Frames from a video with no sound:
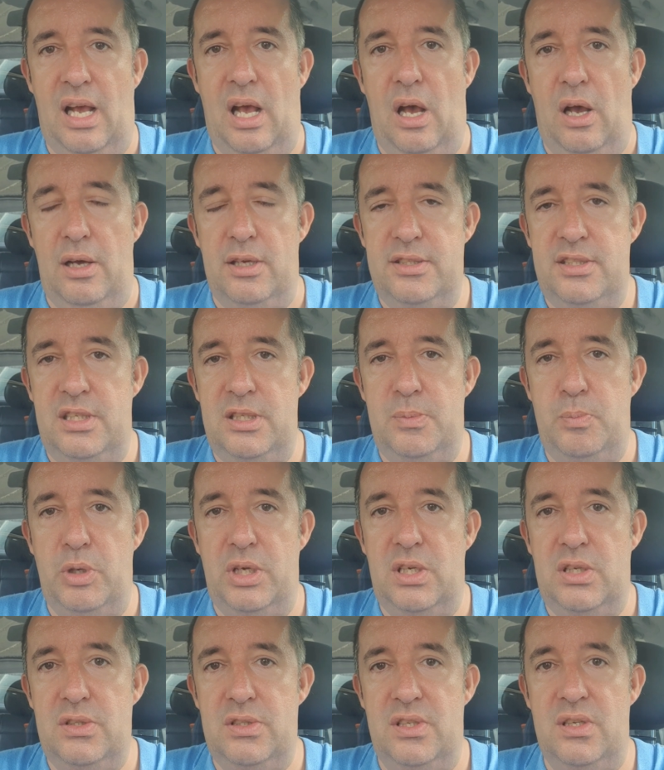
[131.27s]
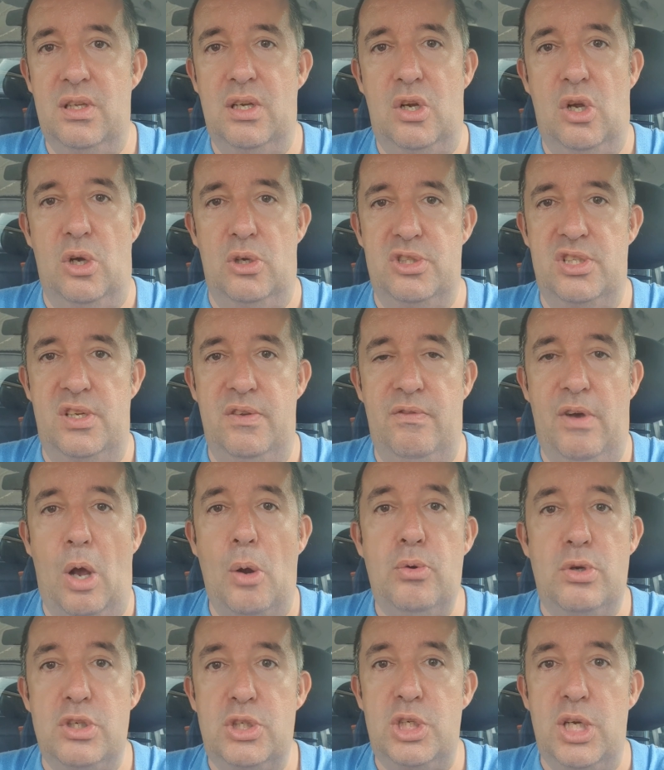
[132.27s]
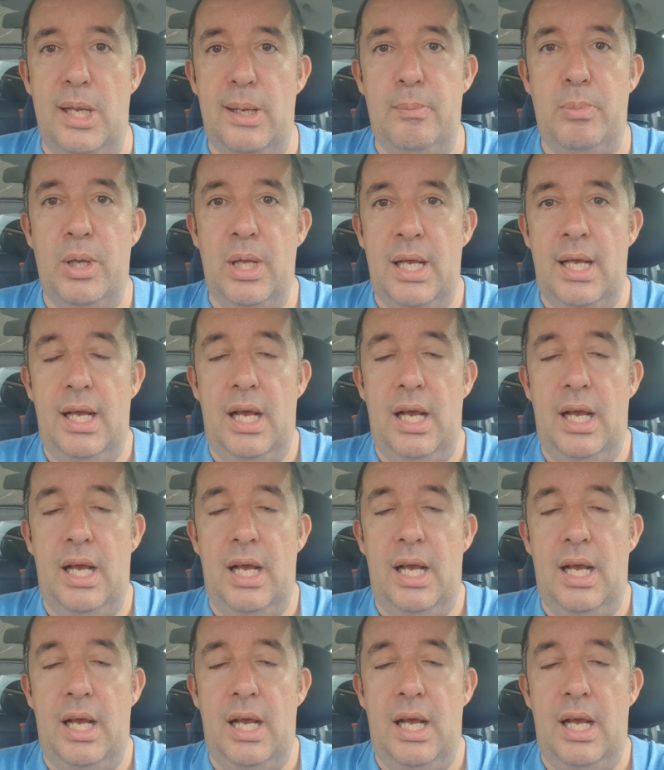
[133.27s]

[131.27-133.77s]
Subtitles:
arse is because of the cost of ownership.